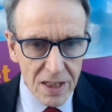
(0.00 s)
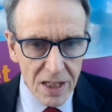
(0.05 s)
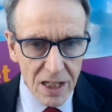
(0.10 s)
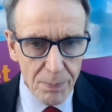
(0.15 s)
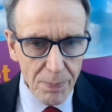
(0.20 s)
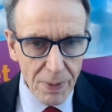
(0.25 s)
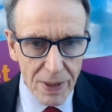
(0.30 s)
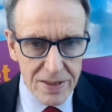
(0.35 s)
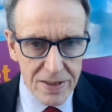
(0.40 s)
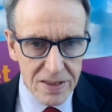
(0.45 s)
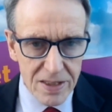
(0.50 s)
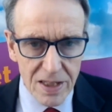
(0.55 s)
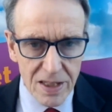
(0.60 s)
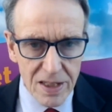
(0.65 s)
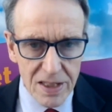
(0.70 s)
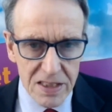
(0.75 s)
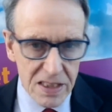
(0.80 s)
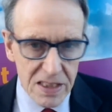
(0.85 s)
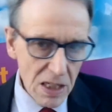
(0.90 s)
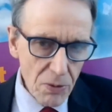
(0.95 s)
are
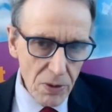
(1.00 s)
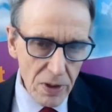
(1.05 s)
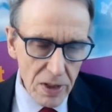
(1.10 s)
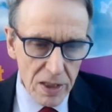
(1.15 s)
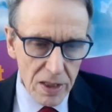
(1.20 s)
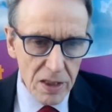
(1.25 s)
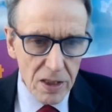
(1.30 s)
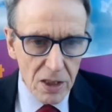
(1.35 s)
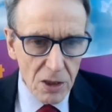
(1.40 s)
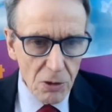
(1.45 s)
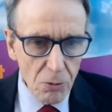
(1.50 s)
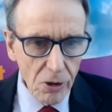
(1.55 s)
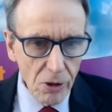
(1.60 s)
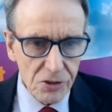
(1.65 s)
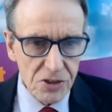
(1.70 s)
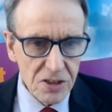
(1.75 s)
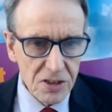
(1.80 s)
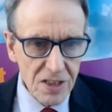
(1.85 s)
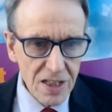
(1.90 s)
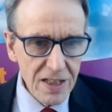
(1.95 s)
basically doing what
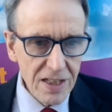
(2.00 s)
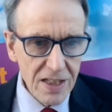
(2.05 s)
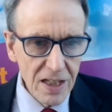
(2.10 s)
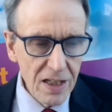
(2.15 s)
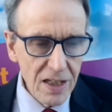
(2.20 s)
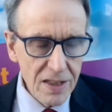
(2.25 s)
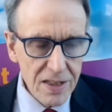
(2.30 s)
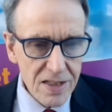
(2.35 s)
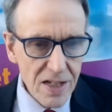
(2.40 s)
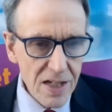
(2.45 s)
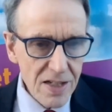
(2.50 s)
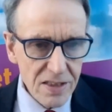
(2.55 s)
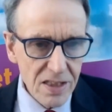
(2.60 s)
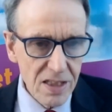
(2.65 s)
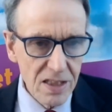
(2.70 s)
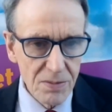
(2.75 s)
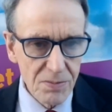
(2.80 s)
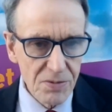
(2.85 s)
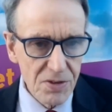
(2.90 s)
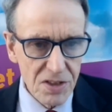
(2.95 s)
Sadiq Khan is
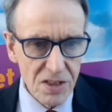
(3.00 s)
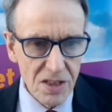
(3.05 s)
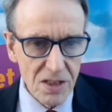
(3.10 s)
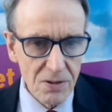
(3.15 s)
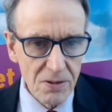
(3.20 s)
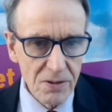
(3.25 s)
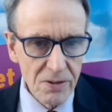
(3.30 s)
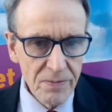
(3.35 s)
asking them to do.